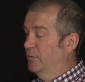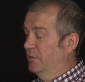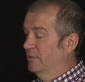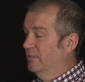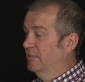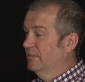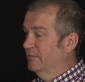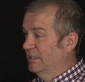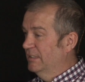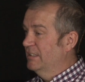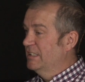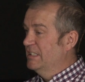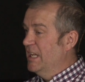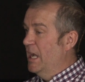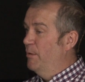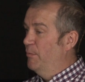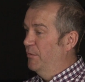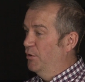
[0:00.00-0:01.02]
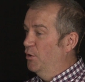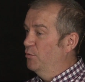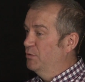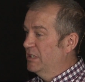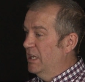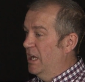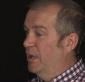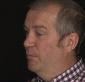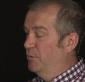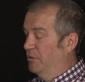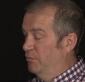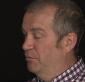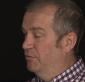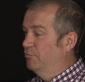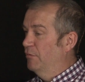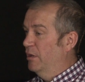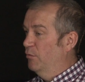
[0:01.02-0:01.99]
but at the time I thought it was hard, but he
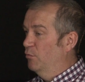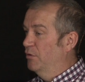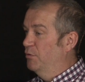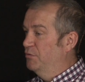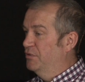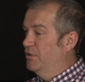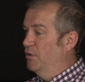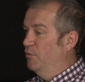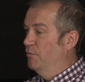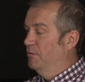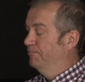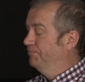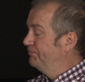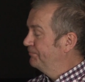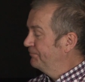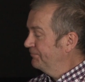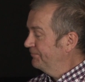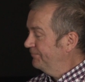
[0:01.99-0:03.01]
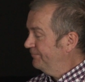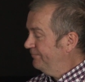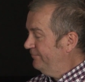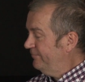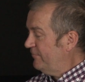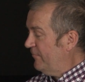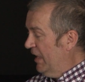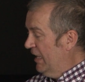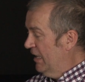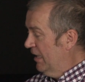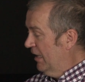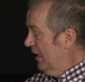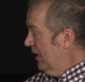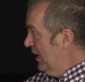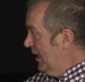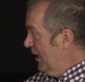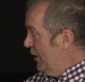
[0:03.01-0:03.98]
was right what he was doing.
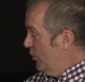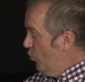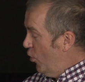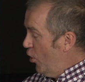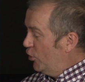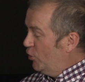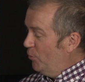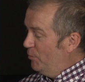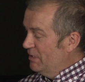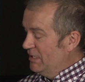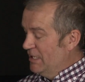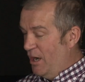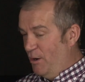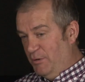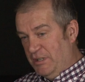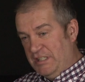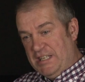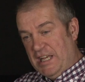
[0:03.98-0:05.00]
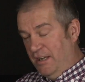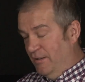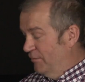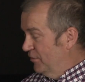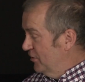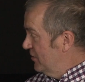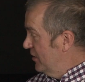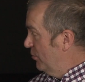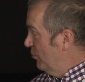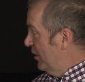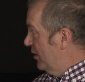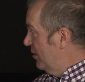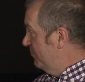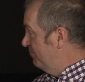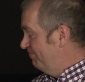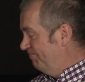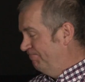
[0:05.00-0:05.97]
And he walked up and down the 10 of us and he went,